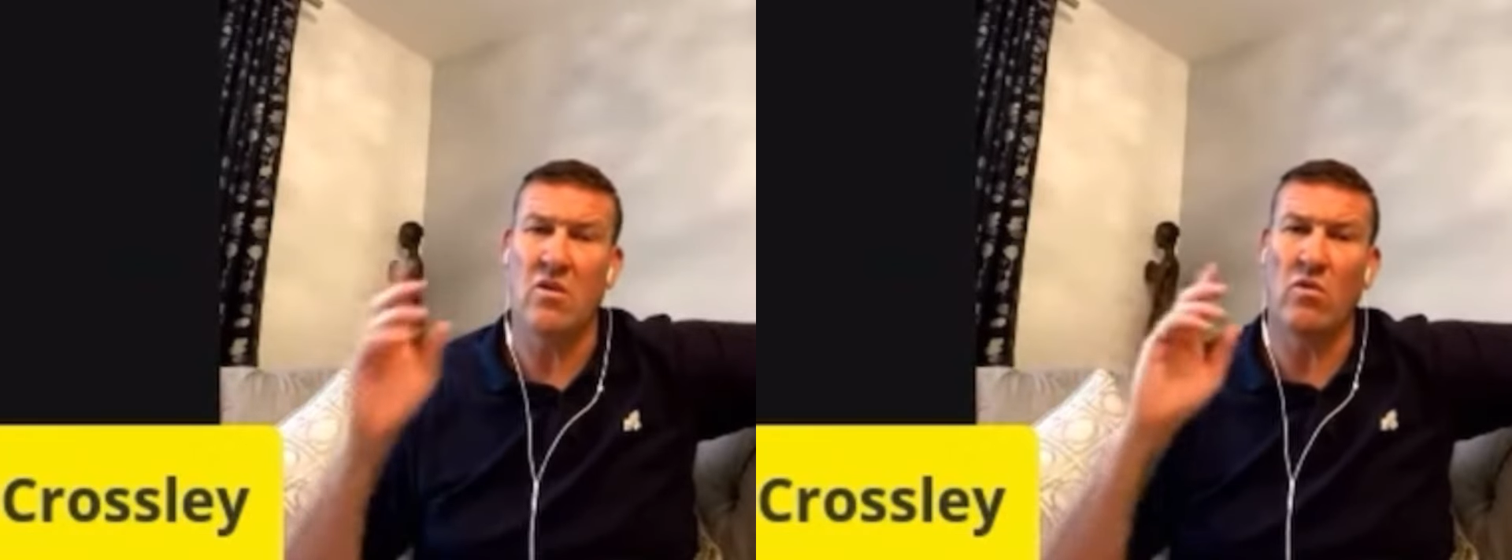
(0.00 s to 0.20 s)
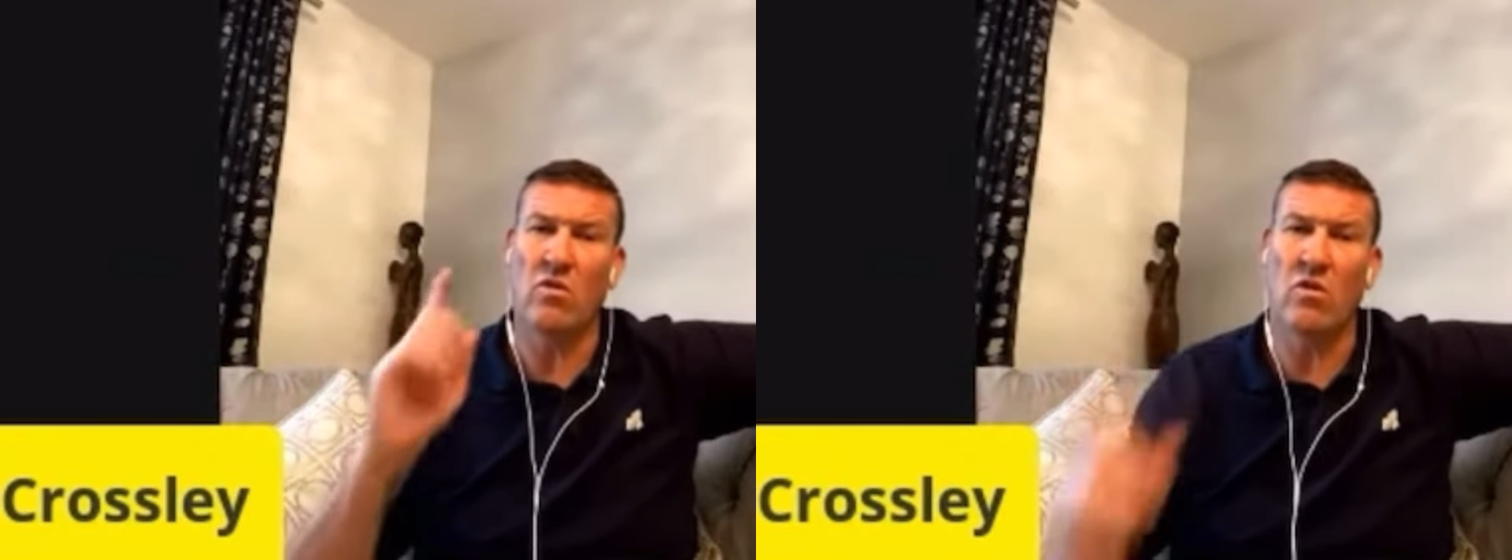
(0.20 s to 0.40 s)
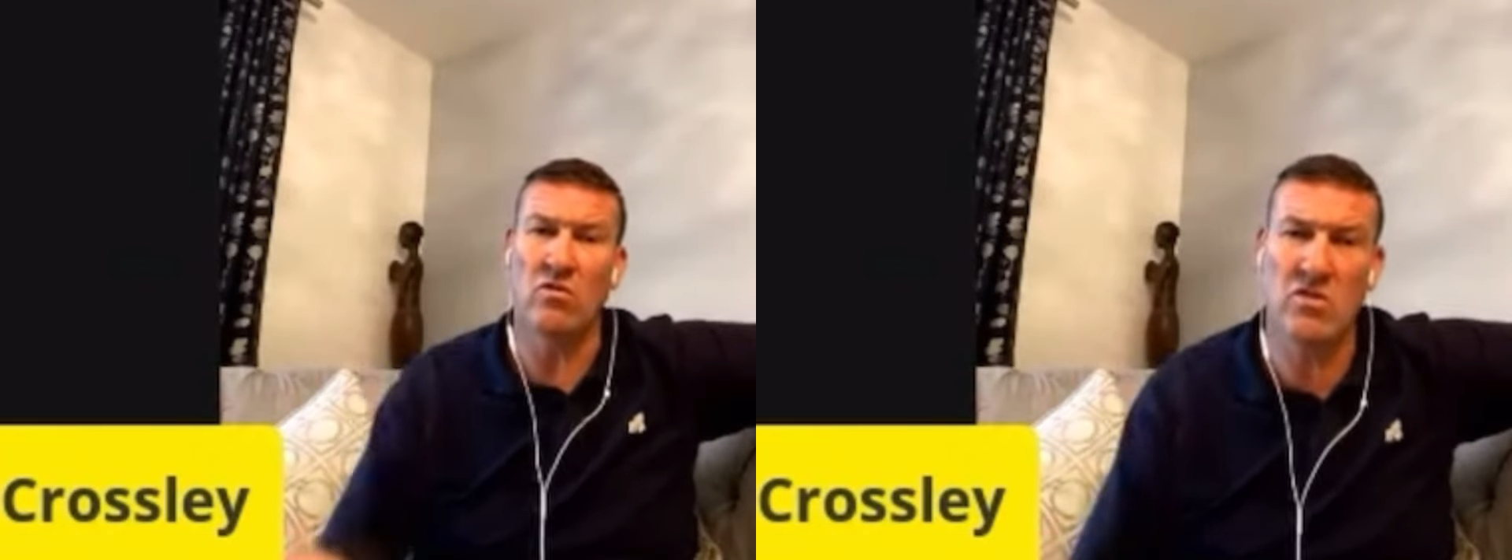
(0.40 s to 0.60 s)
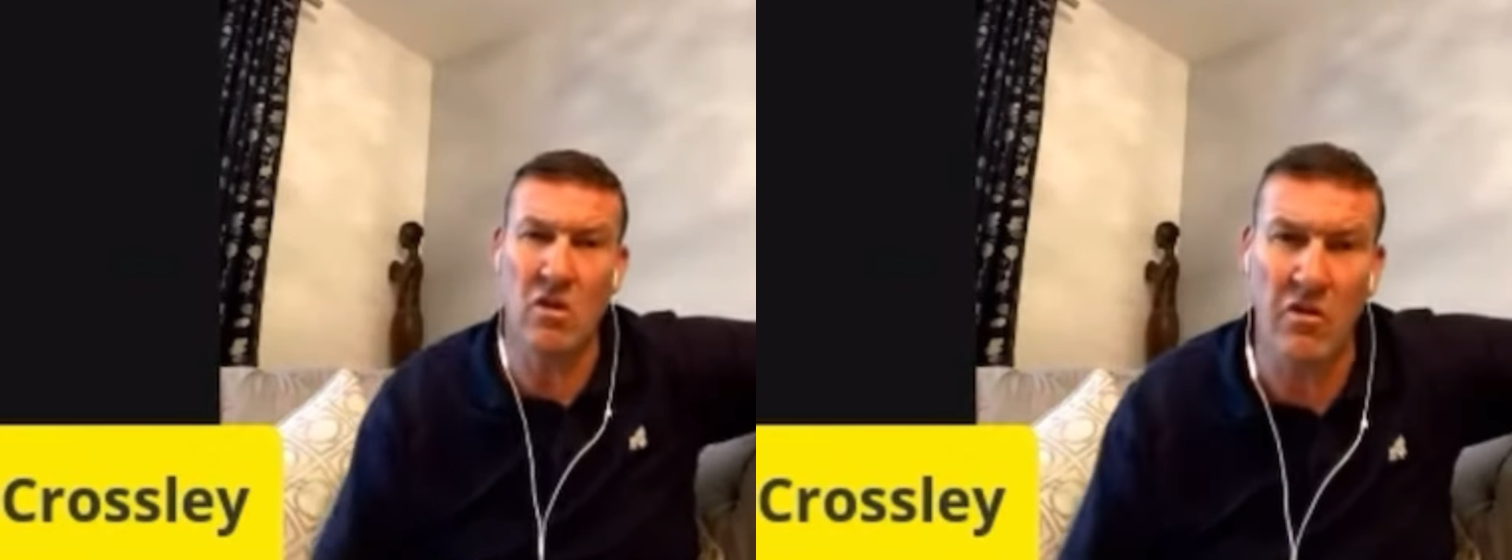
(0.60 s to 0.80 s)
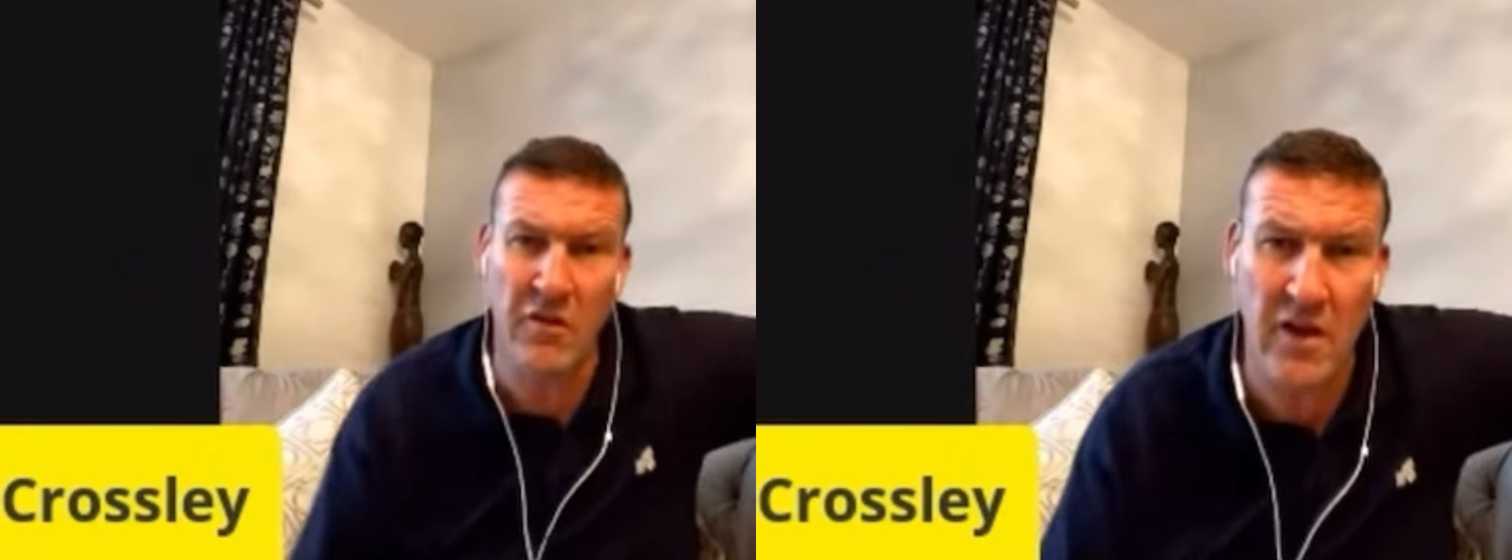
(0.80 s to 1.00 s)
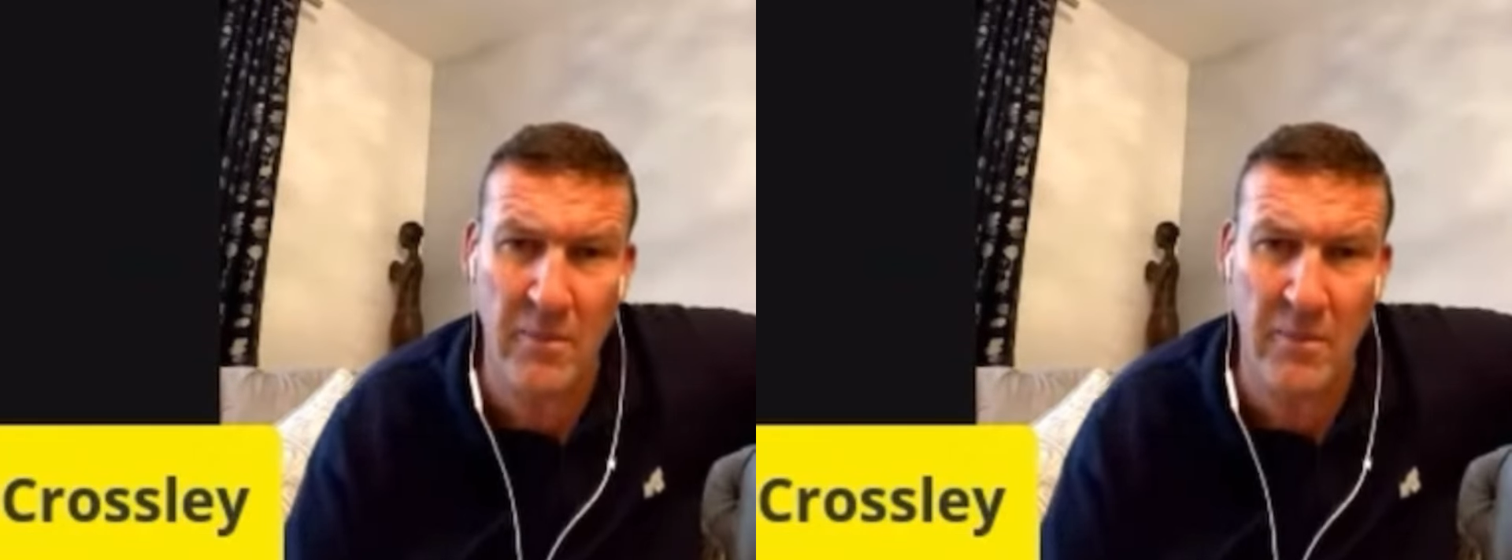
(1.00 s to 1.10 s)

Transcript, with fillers: who knows nothing